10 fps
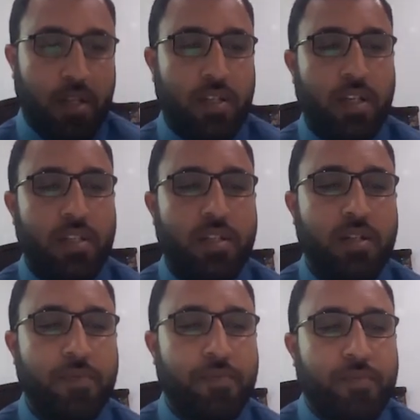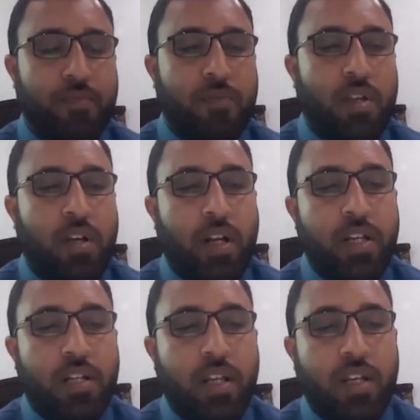Just
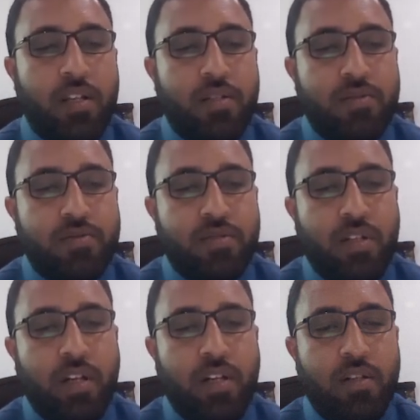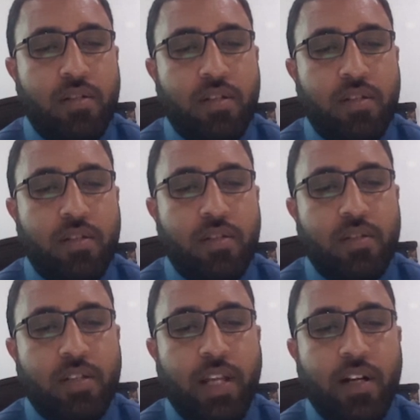right click and
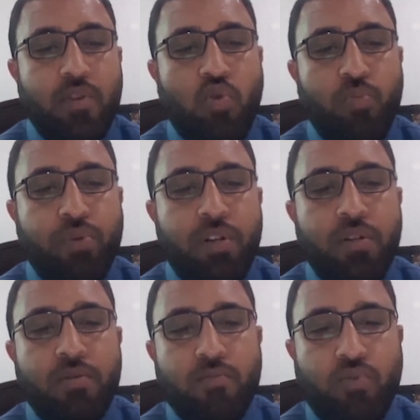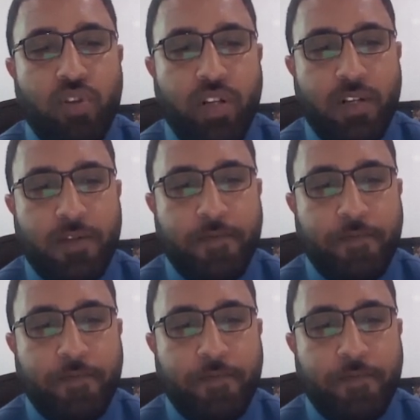select open project.